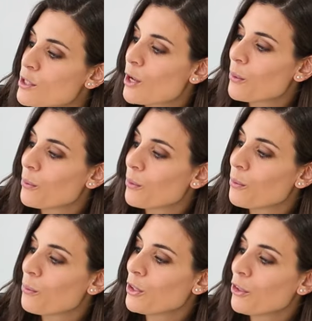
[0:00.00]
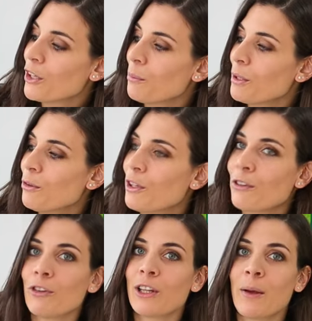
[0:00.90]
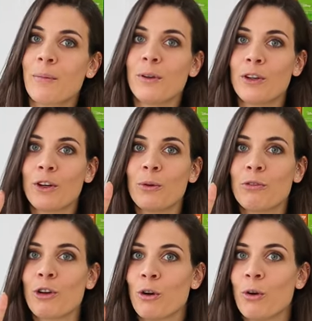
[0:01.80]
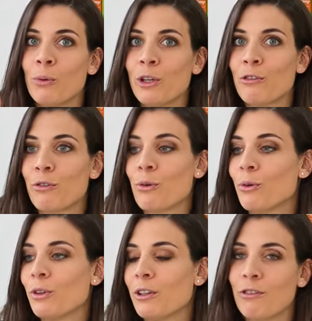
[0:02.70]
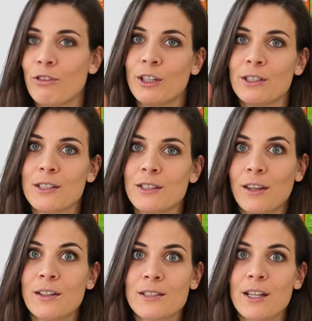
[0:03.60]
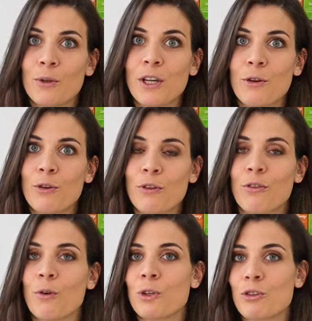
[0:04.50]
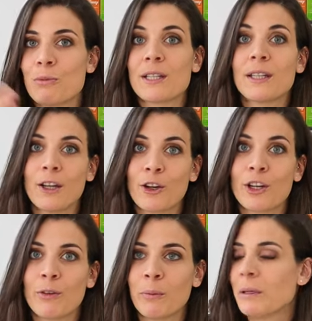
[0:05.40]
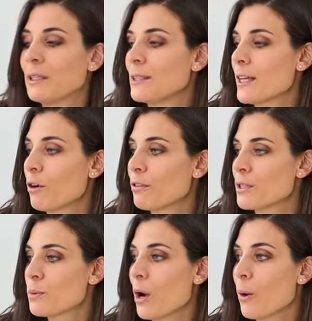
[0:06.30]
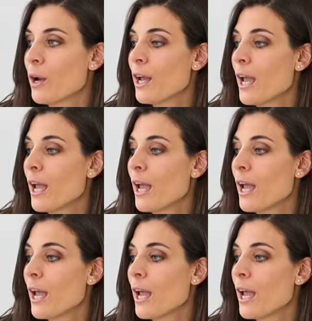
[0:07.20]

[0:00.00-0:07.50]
So when you're gonna be looking for them, you know, you've got only 4 different things that you can look for, which means that they're gonna repeat itself as well.